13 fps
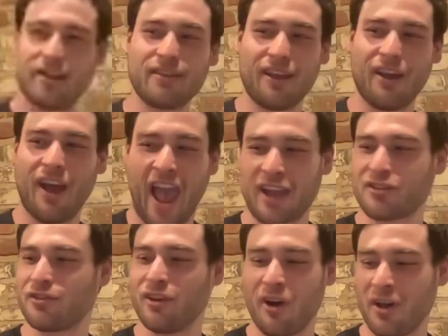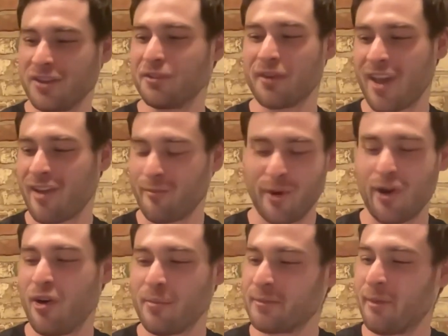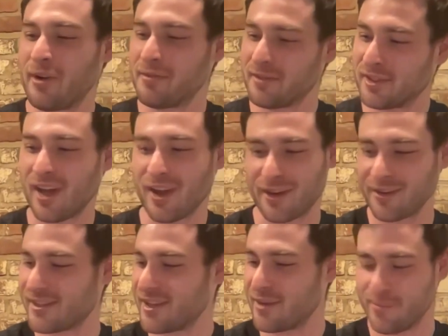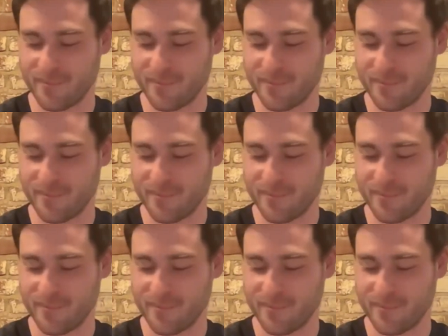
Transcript: they actually also gave Mahomes part of a soccer team.